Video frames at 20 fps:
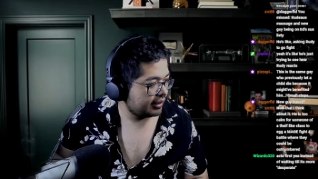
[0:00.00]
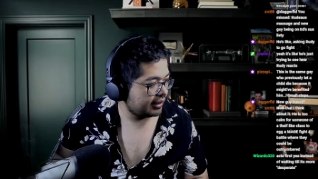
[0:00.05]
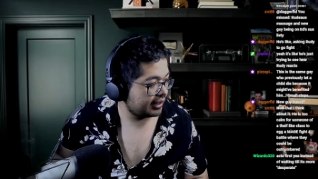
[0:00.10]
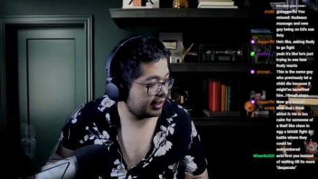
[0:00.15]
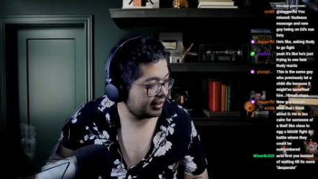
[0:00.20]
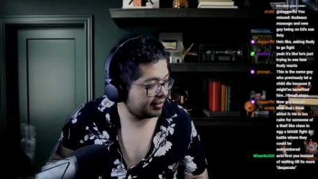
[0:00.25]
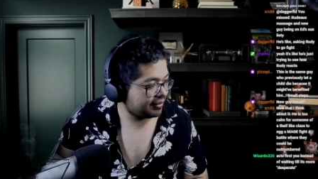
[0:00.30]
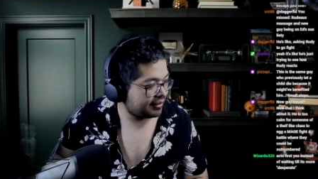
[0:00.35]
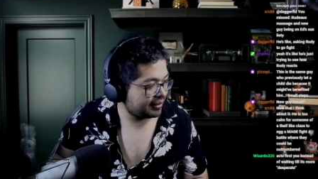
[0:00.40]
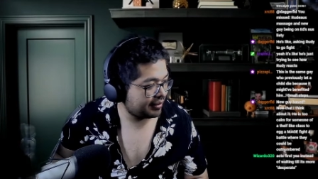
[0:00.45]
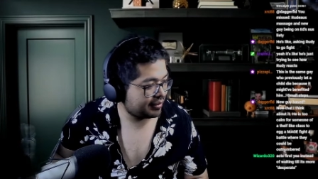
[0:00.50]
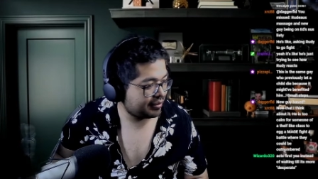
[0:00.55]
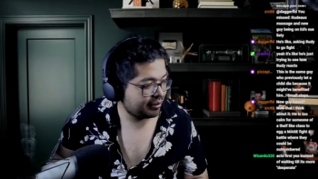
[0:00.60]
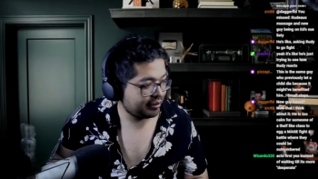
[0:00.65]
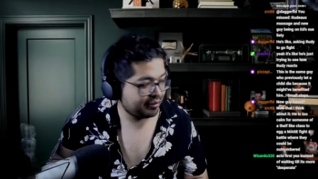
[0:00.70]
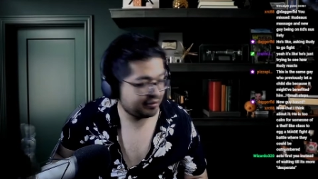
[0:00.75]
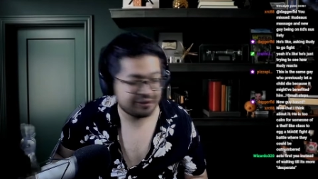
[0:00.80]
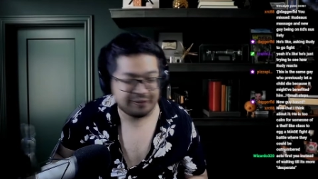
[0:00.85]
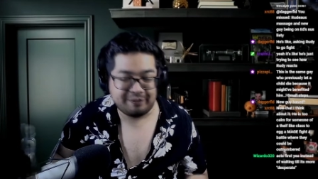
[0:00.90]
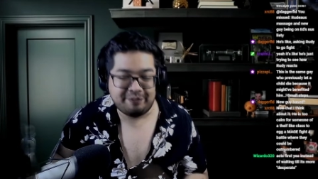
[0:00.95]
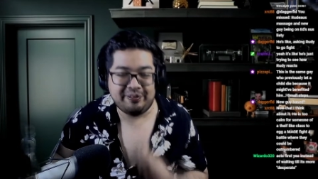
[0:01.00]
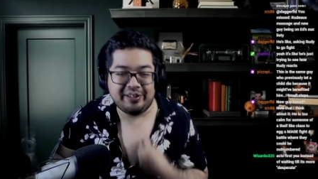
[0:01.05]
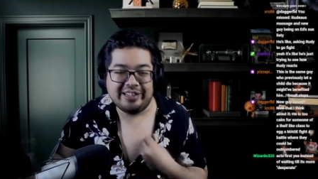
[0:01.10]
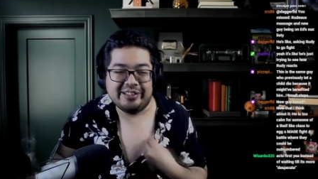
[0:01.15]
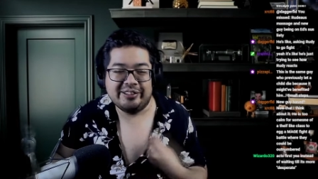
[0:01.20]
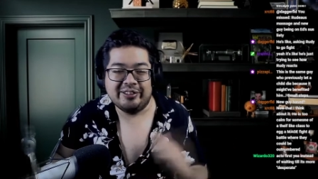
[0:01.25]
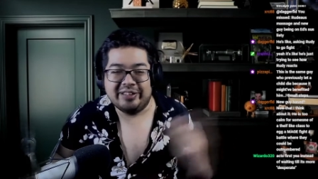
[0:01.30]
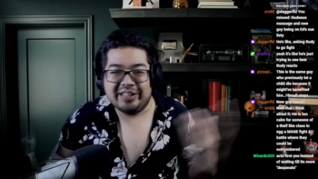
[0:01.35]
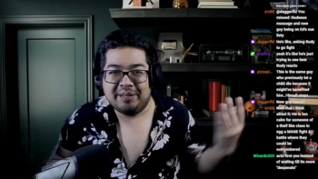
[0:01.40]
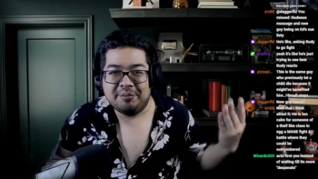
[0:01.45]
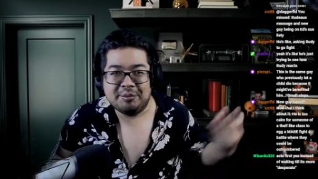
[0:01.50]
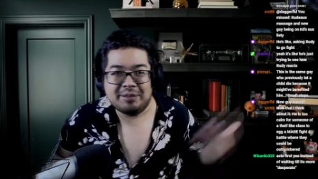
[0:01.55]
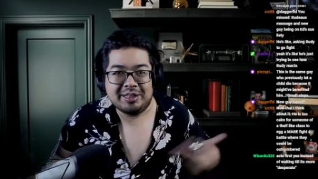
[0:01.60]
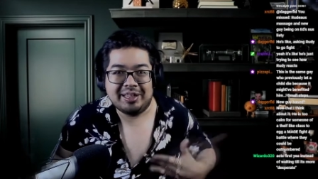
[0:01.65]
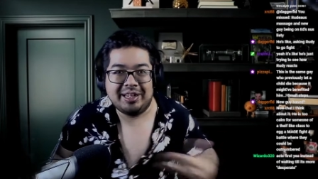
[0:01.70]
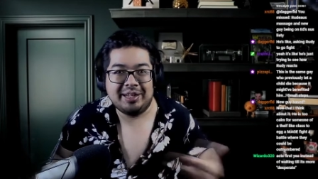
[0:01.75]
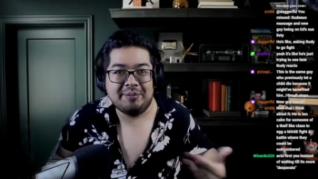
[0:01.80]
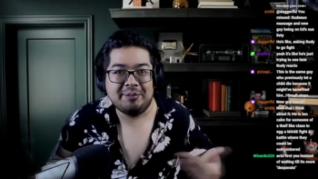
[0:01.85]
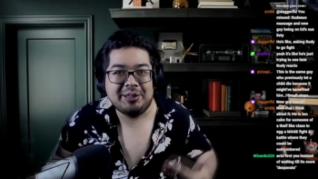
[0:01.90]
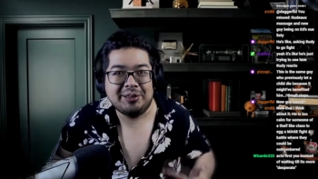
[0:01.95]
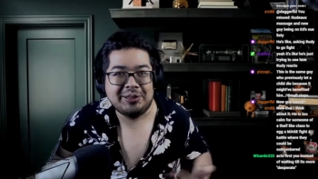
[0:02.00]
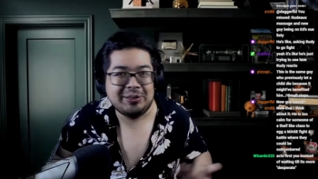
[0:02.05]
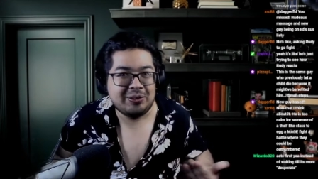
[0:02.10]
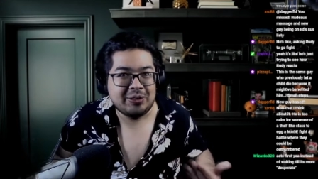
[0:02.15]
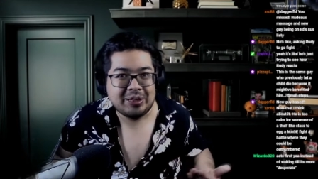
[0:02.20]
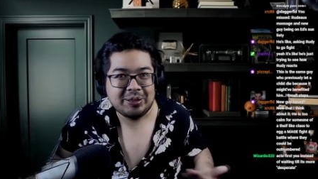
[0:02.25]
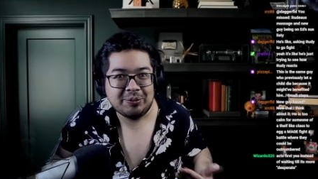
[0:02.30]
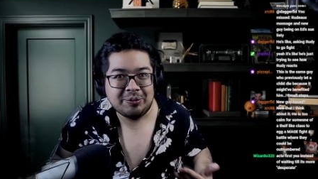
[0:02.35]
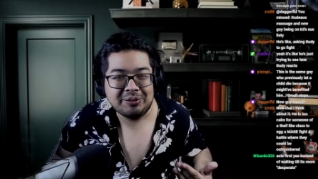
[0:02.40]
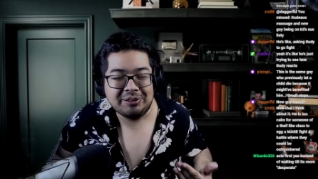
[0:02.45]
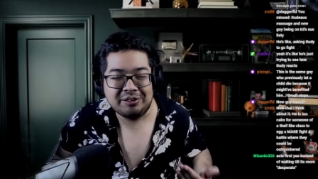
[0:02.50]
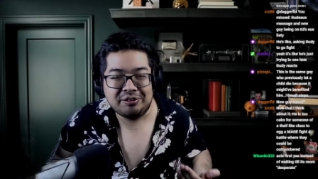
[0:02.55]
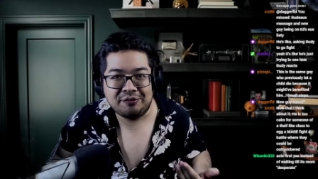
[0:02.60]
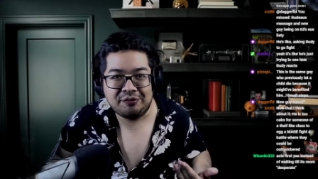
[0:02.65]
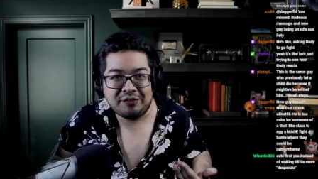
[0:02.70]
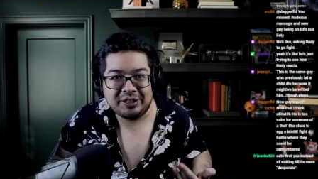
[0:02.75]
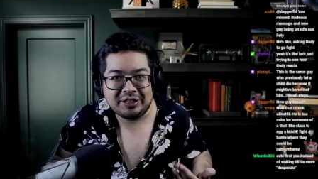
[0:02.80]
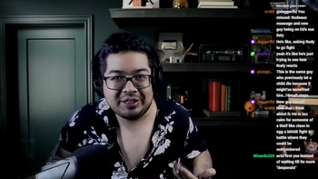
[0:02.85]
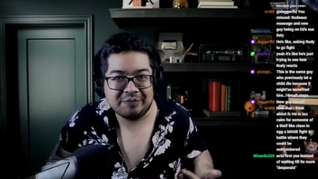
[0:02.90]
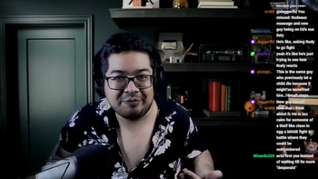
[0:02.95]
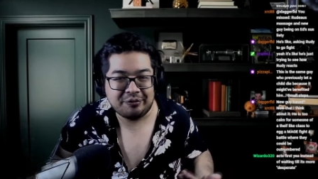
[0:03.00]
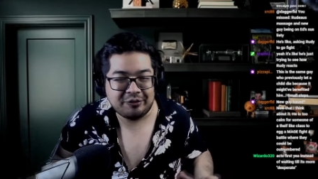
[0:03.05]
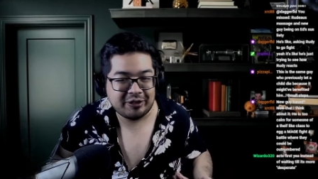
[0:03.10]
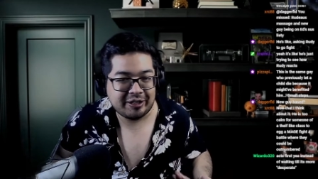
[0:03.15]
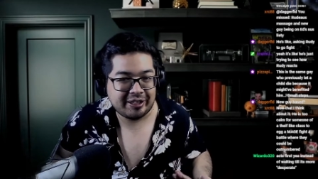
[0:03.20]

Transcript: Yes, Xerxes, finally. I'm glad I'm not the only one that's fucking